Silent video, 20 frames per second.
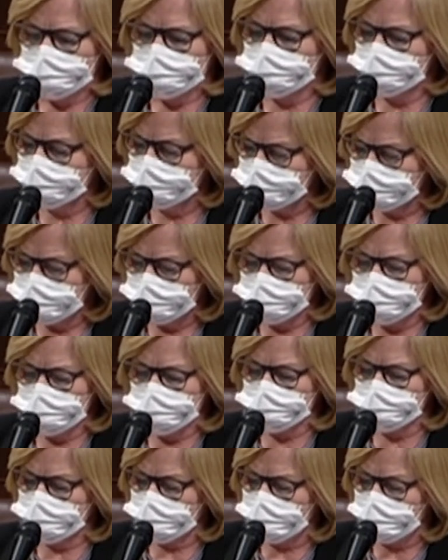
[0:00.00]
to lead
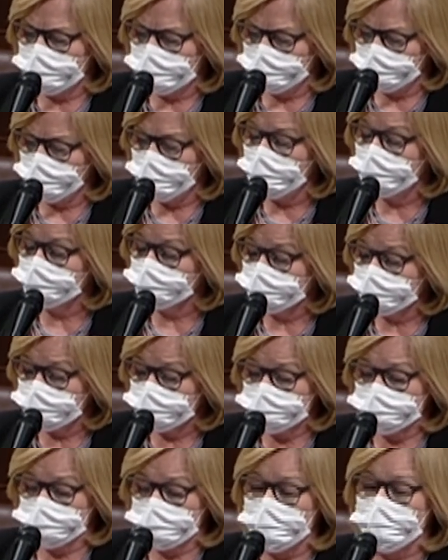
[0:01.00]
to
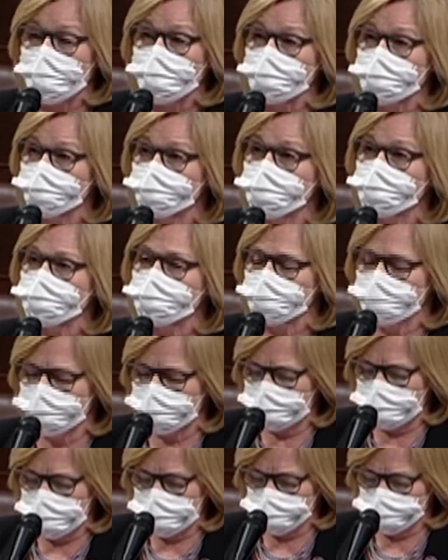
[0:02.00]
activist
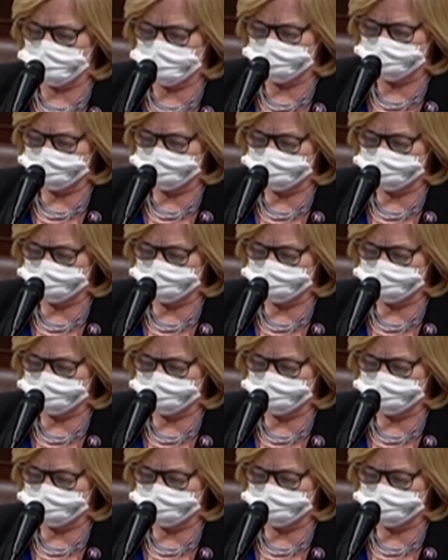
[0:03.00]
litigation.